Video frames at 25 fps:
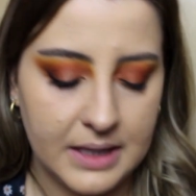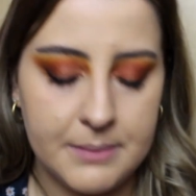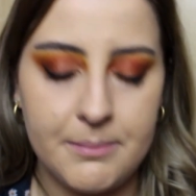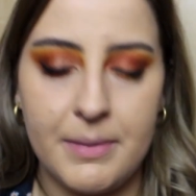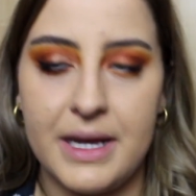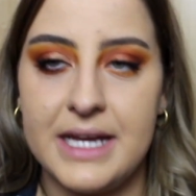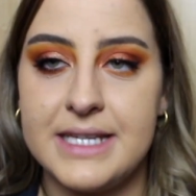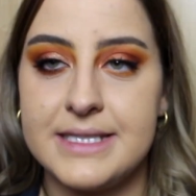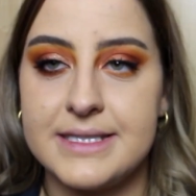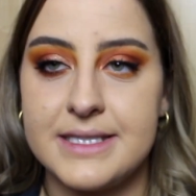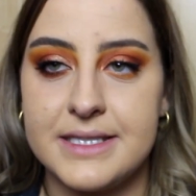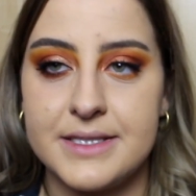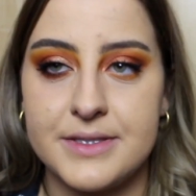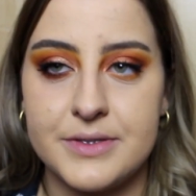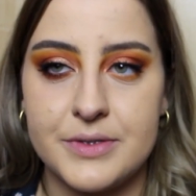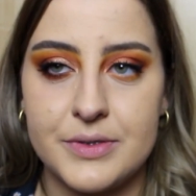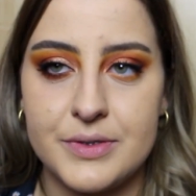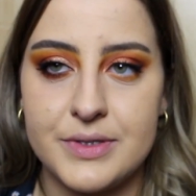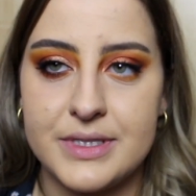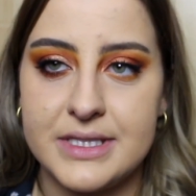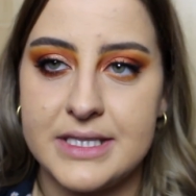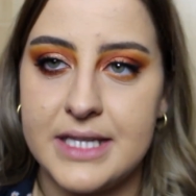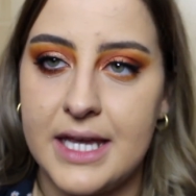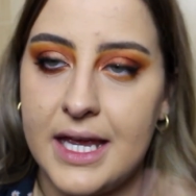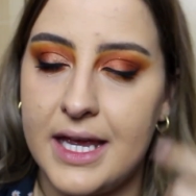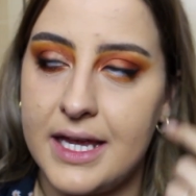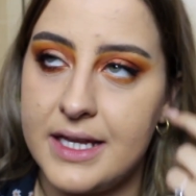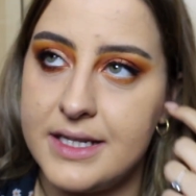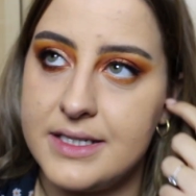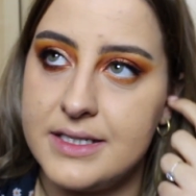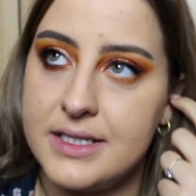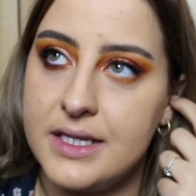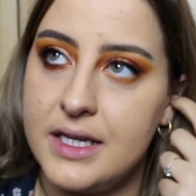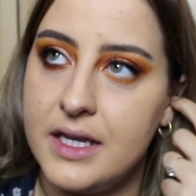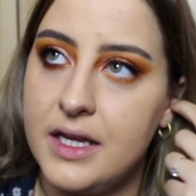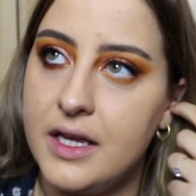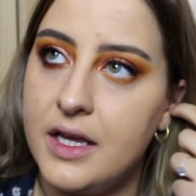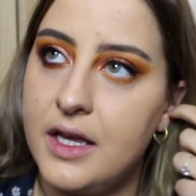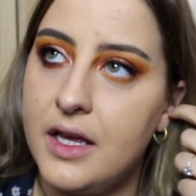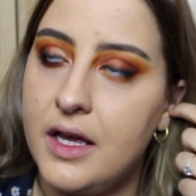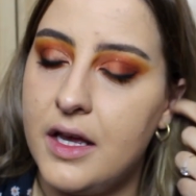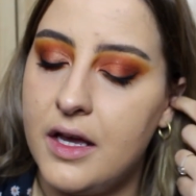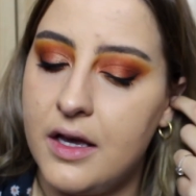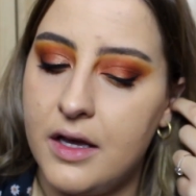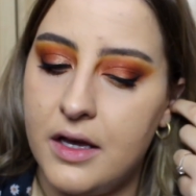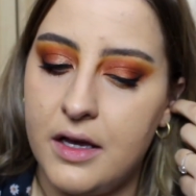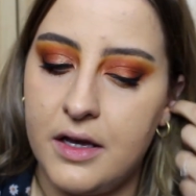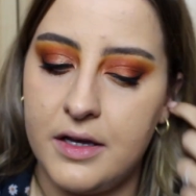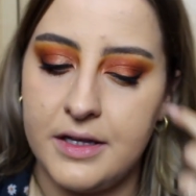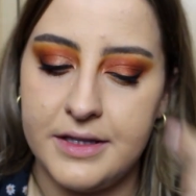My sister said
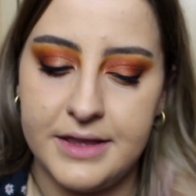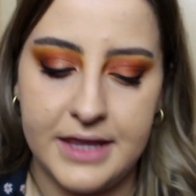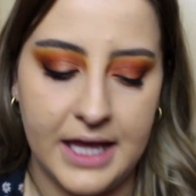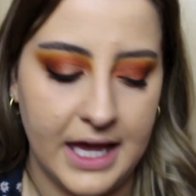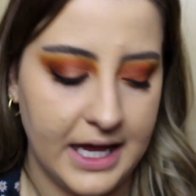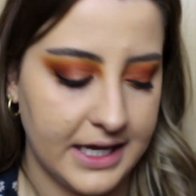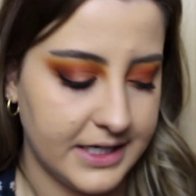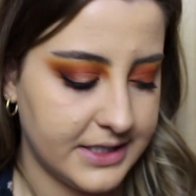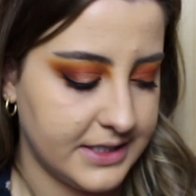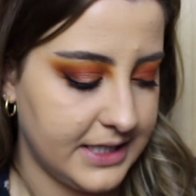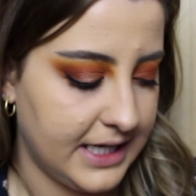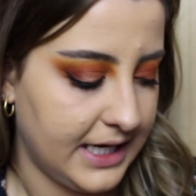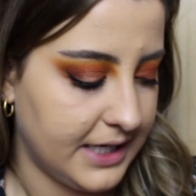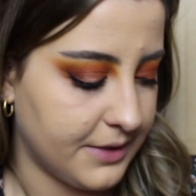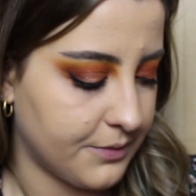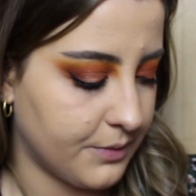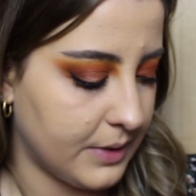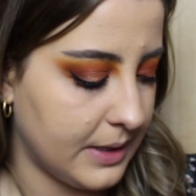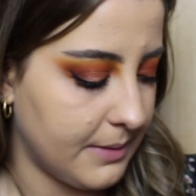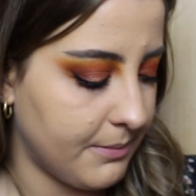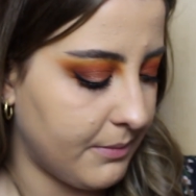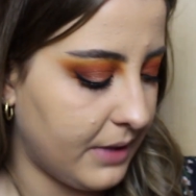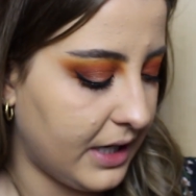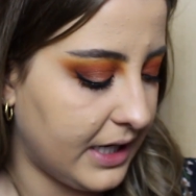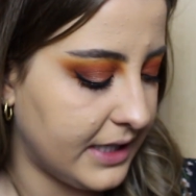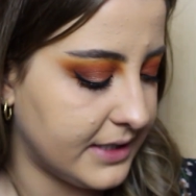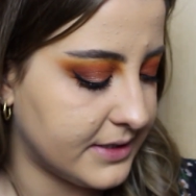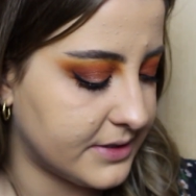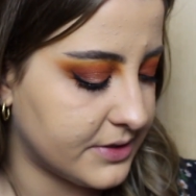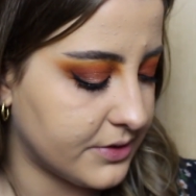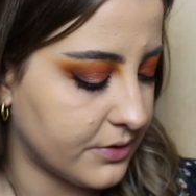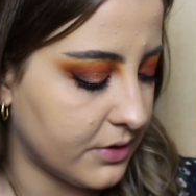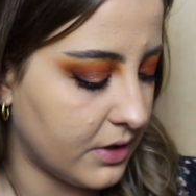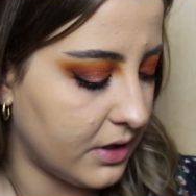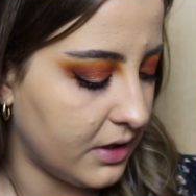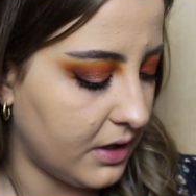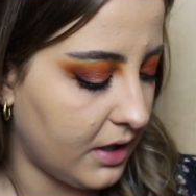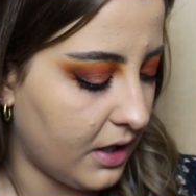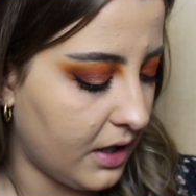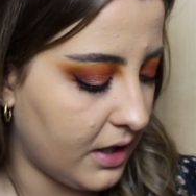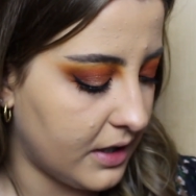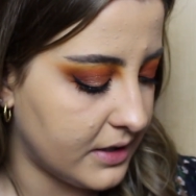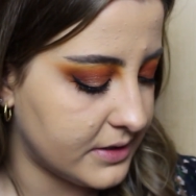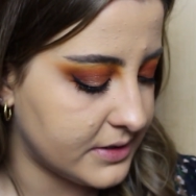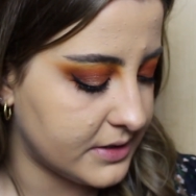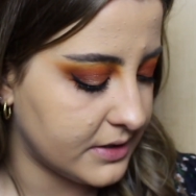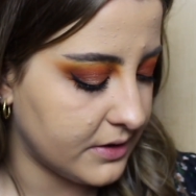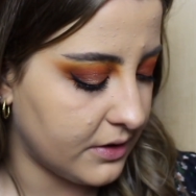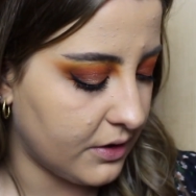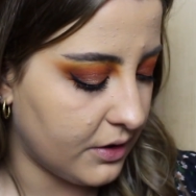that it reminds her a
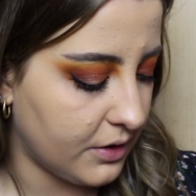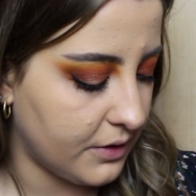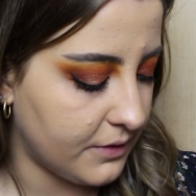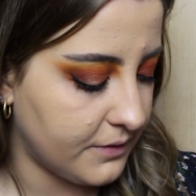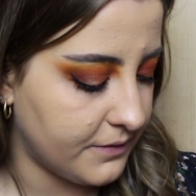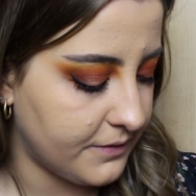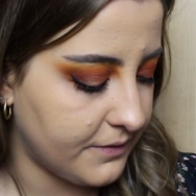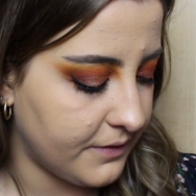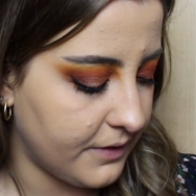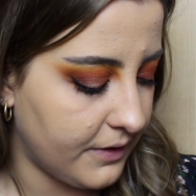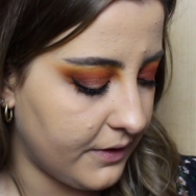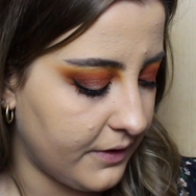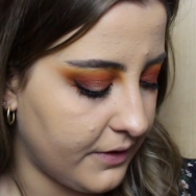lot of